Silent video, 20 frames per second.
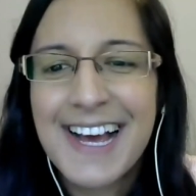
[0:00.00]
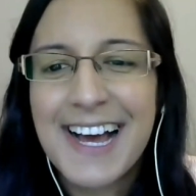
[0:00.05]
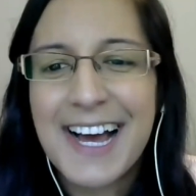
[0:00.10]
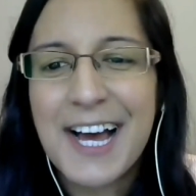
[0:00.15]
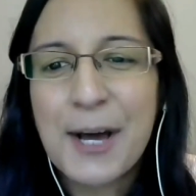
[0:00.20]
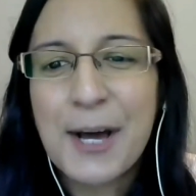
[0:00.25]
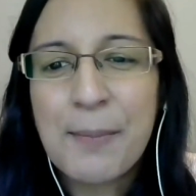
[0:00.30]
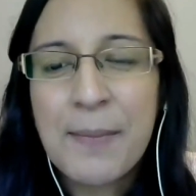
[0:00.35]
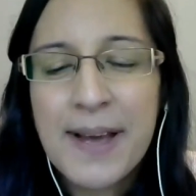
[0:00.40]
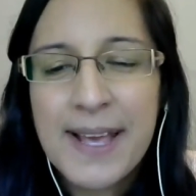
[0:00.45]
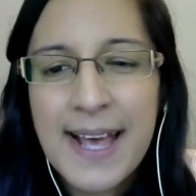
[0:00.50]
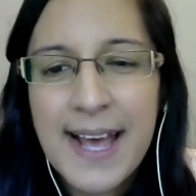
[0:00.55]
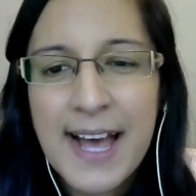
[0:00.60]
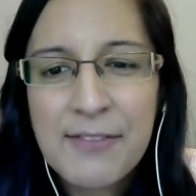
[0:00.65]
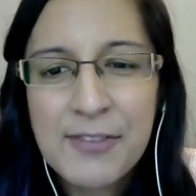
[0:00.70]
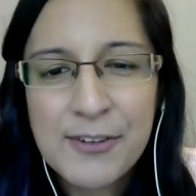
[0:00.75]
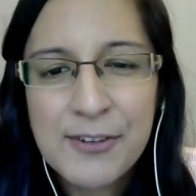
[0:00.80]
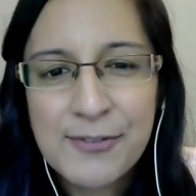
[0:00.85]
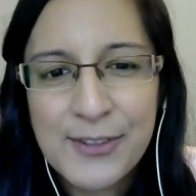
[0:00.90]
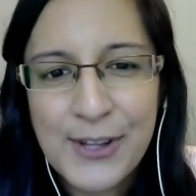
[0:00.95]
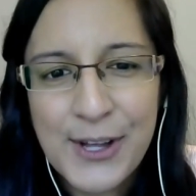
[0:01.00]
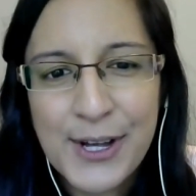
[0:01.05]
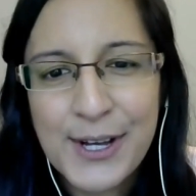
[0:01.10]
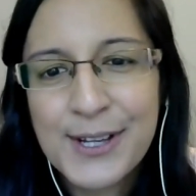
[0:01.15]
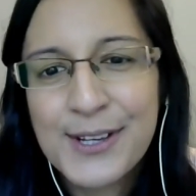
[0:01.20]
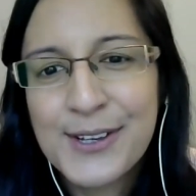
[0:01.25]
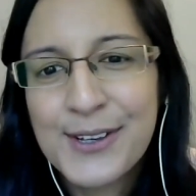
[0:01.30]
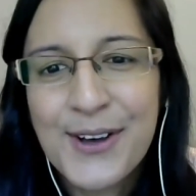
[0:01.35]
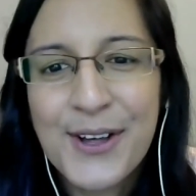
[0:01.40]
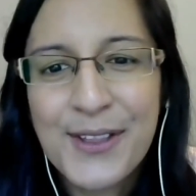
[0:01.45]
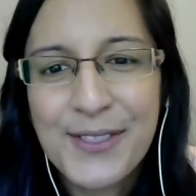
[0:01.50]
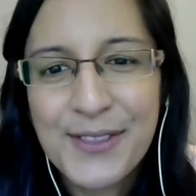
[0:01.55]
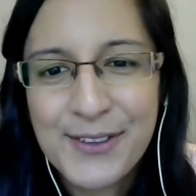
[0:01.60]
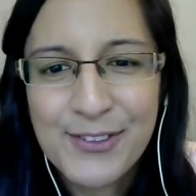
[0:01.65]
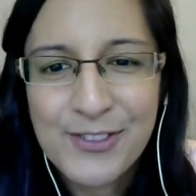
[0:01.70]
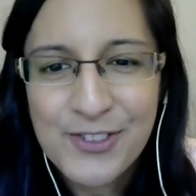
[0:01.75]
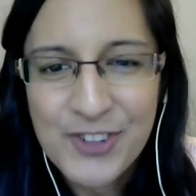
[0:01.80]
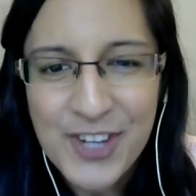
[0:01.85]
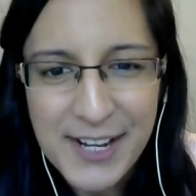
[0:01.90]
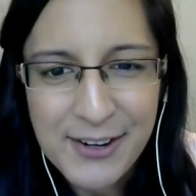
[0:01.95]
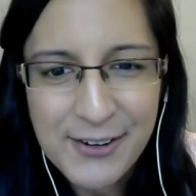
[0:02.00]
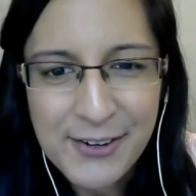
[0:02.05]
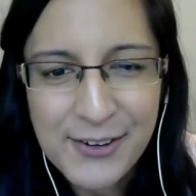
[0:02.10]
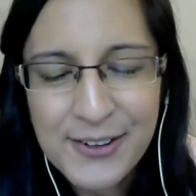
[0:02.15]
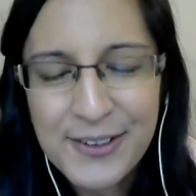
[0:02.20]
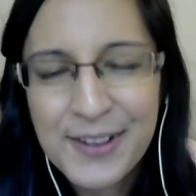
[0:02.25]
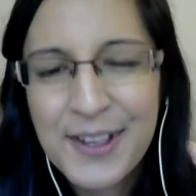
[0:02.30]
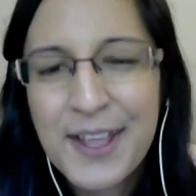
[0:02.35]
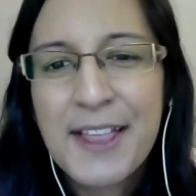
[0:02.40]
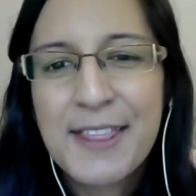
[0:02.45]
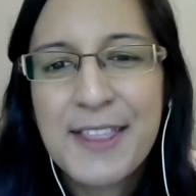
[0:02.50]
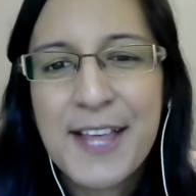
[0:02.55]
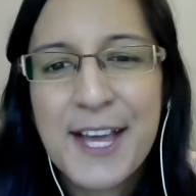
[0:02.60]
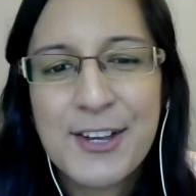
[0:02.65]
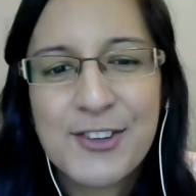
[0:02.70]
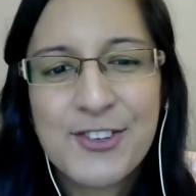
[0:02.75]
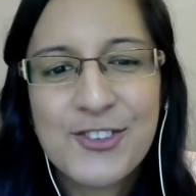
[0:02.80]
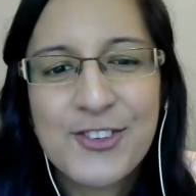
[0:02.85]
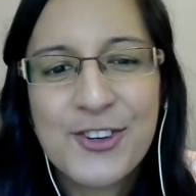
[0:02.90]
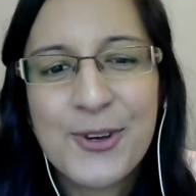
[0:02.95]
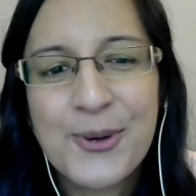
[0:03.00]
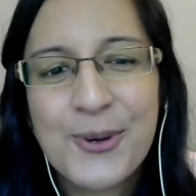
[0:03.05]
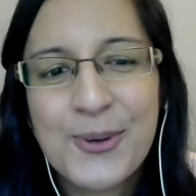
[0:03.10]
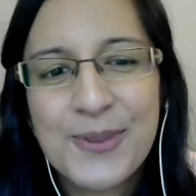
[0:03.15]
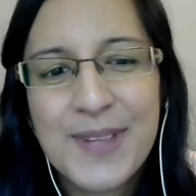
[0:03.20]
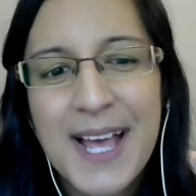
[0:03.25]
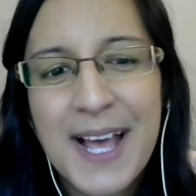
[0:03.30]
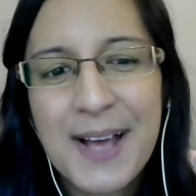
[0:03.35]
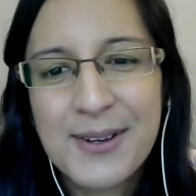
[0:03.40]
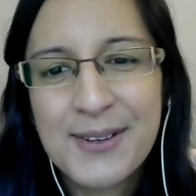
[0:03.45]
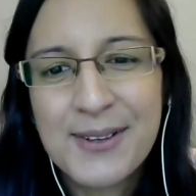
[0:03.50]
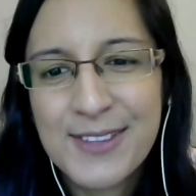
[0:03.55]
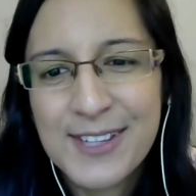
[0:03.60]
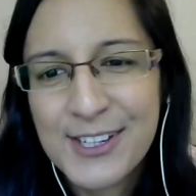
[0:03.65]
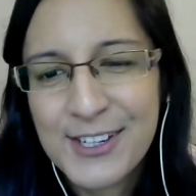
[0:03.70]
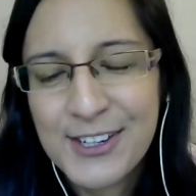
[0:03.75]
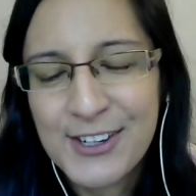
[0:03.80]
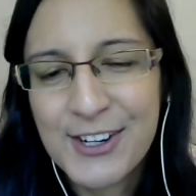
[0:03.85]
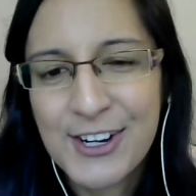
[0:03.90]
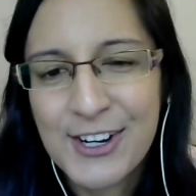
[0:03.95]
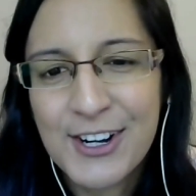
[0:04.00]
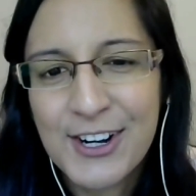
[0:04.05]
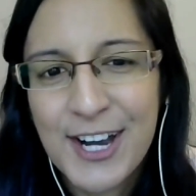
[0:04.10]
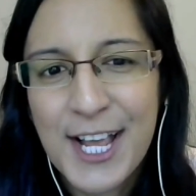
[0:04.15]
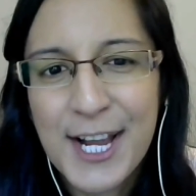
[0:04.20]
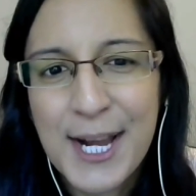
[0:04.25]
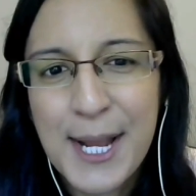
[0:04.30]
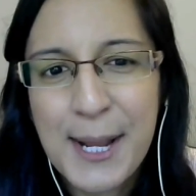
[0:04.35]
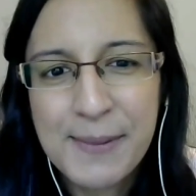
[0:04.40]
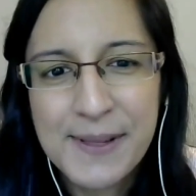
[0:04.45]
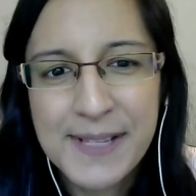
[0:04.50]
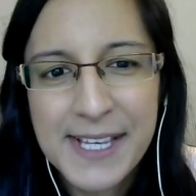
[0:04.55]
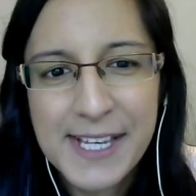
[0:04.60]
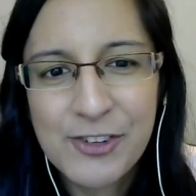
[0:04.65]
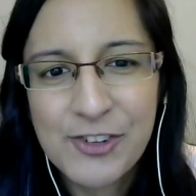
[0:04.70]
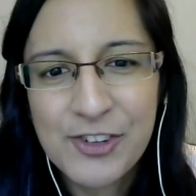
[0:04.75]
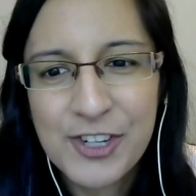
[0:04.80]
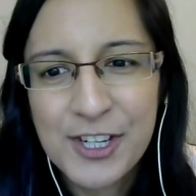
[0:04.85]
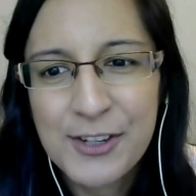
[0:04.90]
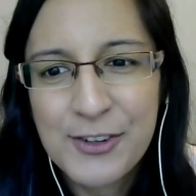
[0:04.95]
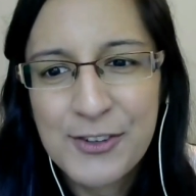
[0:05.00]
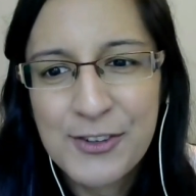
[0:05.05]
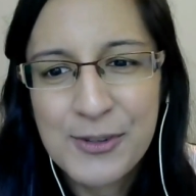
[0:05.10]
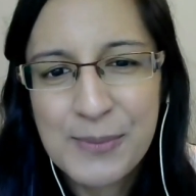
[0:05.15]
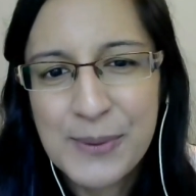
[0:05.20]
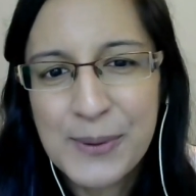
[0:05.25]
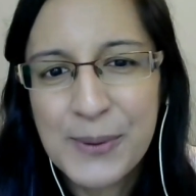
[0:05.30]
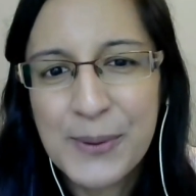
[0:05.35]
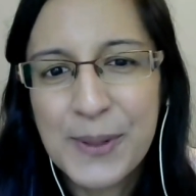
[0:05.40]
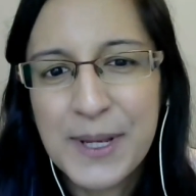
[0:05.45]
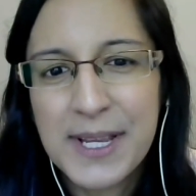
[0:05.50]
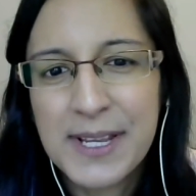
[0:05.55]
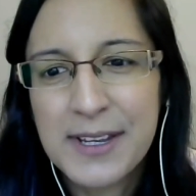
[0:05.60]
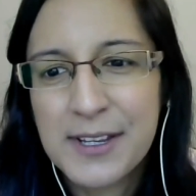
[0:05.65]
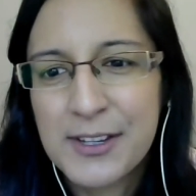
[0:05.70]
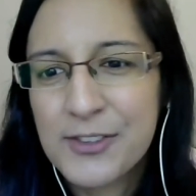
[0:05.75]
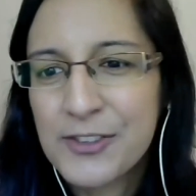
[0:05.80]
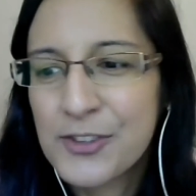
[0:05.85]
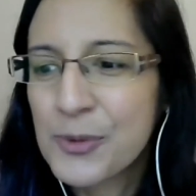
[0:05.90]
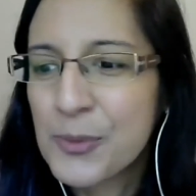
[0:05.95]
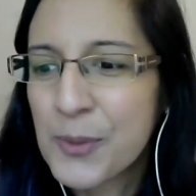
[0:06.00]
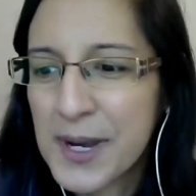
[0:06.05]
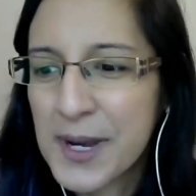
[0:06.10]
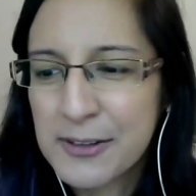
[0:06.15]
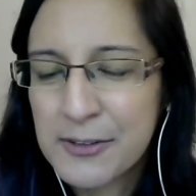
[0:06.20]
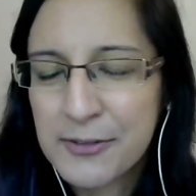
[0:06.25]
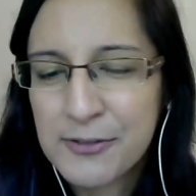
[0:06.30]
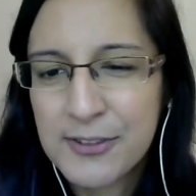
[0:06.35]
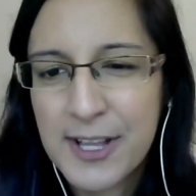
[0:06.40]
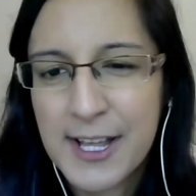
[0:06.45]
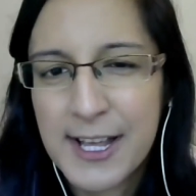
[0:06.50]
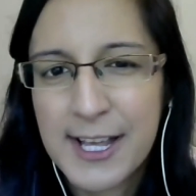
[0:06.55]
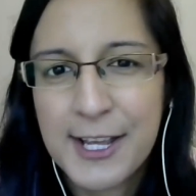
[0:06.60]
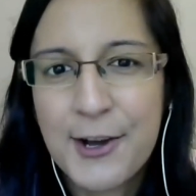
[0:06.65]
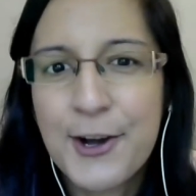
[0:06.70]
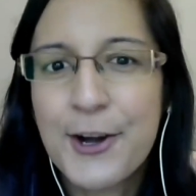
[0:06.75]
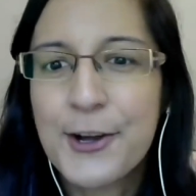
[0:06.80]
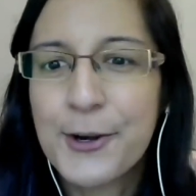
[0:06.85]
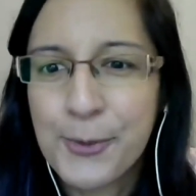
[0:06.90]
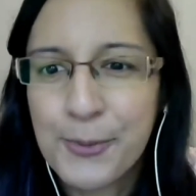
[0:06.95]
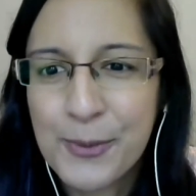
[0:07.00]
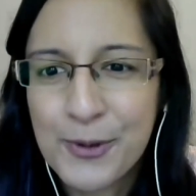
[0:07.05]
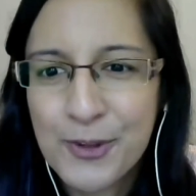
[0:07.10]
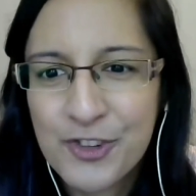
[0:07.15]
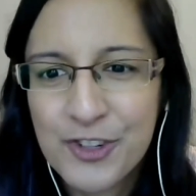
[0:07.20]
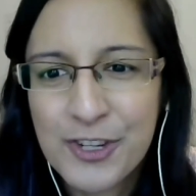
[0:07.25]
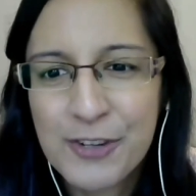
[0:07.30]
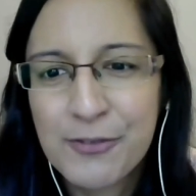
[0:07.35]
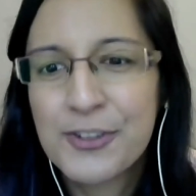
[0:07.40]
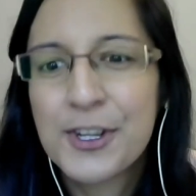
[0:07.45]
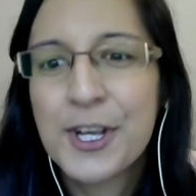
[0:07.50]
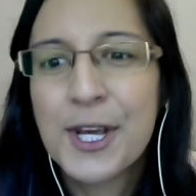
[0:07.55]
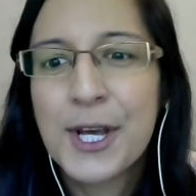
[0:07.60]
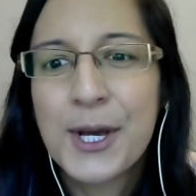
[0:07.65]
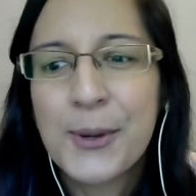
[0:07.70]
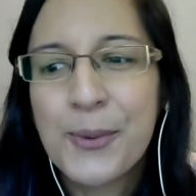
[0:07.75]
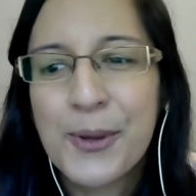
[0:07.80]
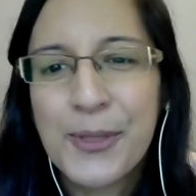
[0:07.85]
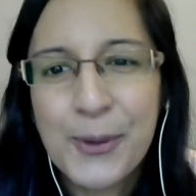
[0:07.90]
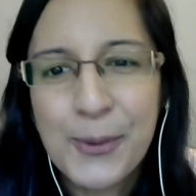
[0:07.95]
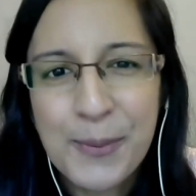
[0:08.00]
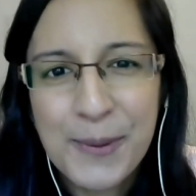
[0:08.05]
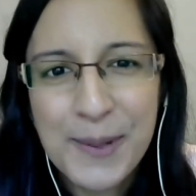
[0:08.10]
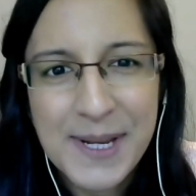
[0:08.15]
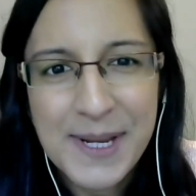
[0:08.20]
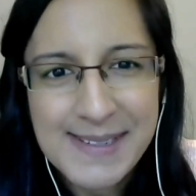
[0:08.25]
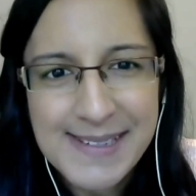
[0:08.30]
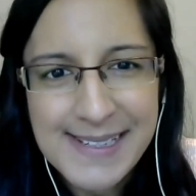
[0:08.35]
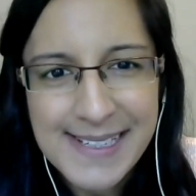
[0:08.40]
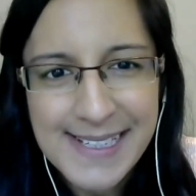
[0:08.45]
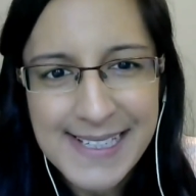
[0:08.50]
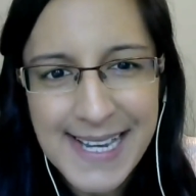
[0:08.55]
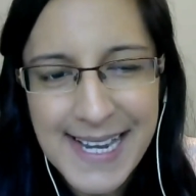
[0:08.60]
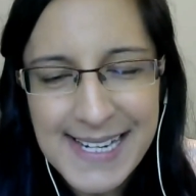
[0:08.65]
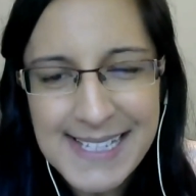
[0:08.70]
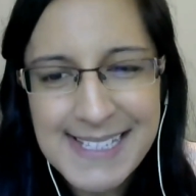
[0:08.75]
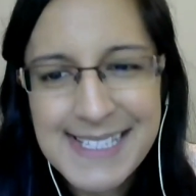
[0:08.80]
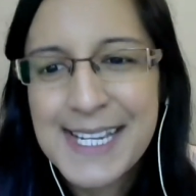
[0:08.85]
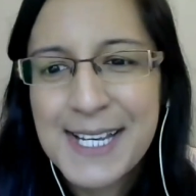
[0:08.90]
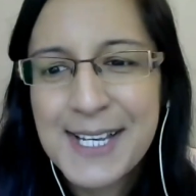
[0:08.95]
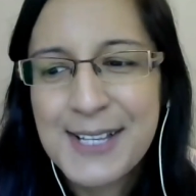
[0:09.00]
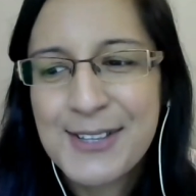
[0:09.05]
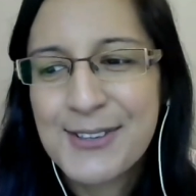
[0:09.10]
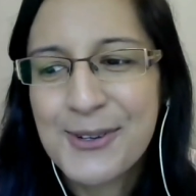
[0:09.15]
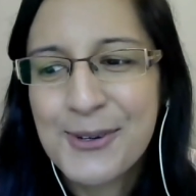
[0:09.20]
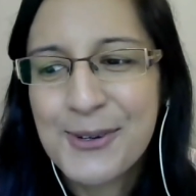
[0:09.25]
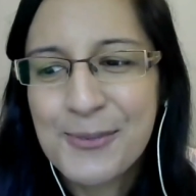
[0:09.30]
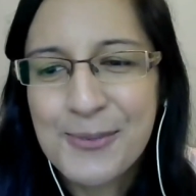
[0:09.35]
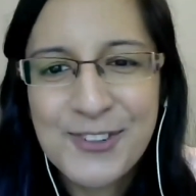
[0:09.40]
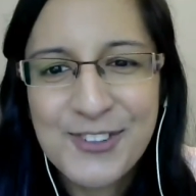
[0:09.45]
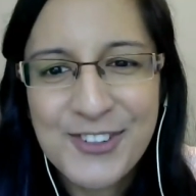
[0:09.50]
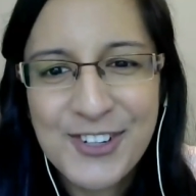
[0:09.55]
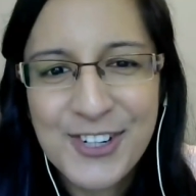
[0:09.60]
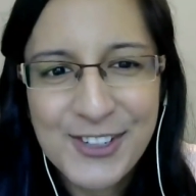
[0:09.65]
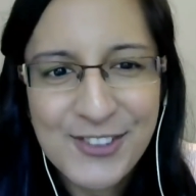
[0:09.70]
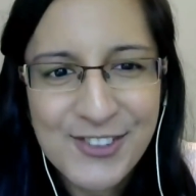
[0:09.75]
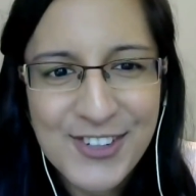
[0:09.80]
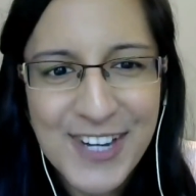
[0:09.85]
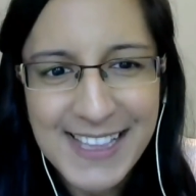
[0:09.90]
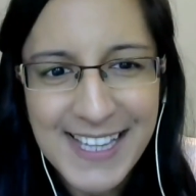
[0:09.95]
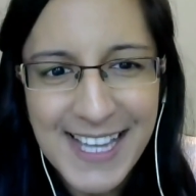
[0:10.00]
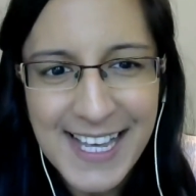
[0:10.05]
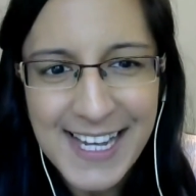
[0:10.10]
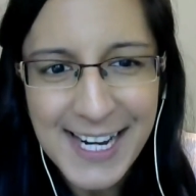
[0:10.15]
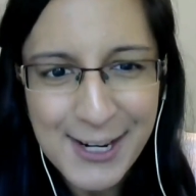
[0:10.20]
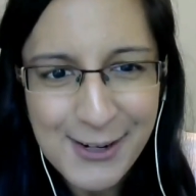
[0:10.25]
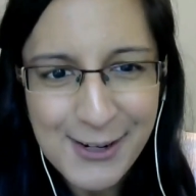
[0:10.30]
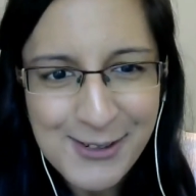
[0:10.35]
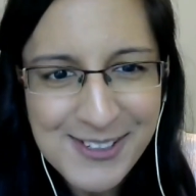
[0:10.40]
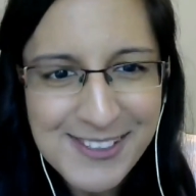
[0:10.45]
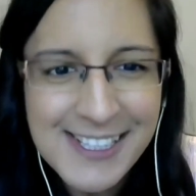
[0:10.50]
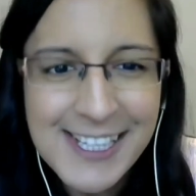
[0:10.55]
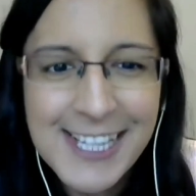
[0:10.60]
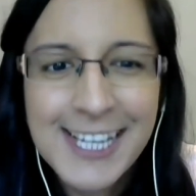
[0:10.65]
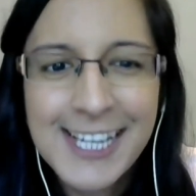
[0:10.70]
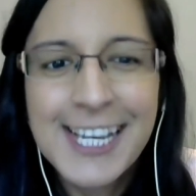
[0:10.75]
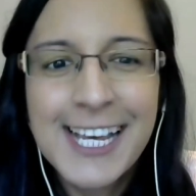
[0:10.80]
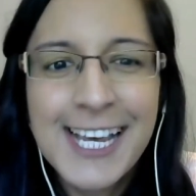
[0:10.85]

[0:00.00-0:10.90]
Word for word: um, I have a blog on this channel that shows how to secure an application deployed to Wildfly on OpenShift with OpenID Connect. So be sure to check that out.